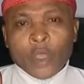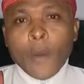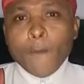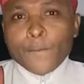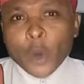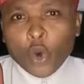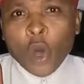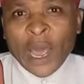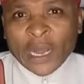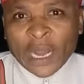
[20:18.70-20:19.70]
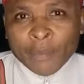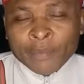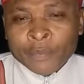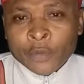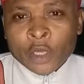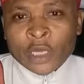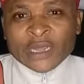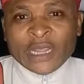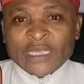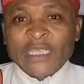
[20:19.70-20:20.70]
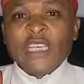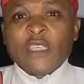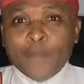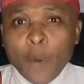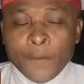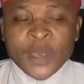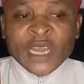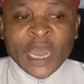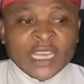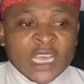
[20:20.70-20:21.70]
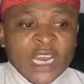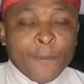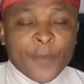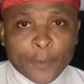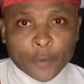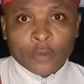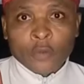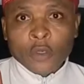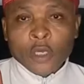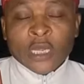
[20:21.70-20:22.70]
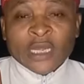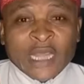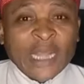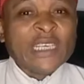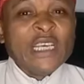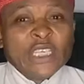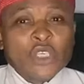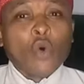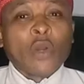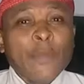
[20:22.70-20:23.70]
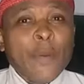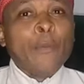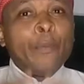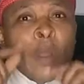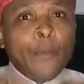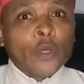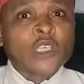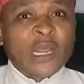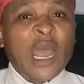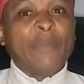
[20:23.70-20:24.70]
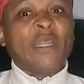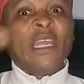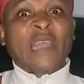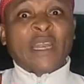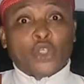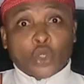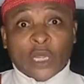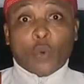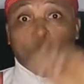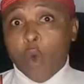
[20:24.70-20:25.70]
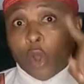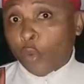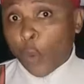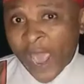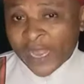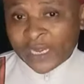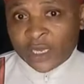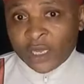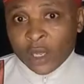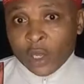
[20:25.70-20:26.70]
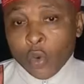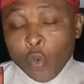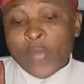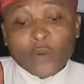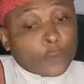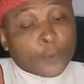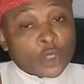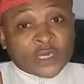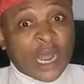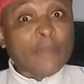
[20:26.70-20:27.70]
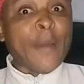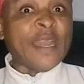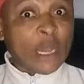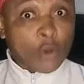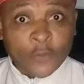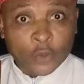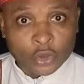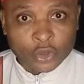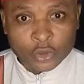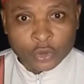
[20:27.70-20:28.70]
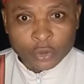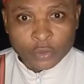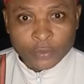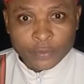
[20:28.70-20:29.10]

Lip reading: Boko Haram that is bombing and killing people, that is already being proscribed internationally, worldwide, we are not proscribed by their governors.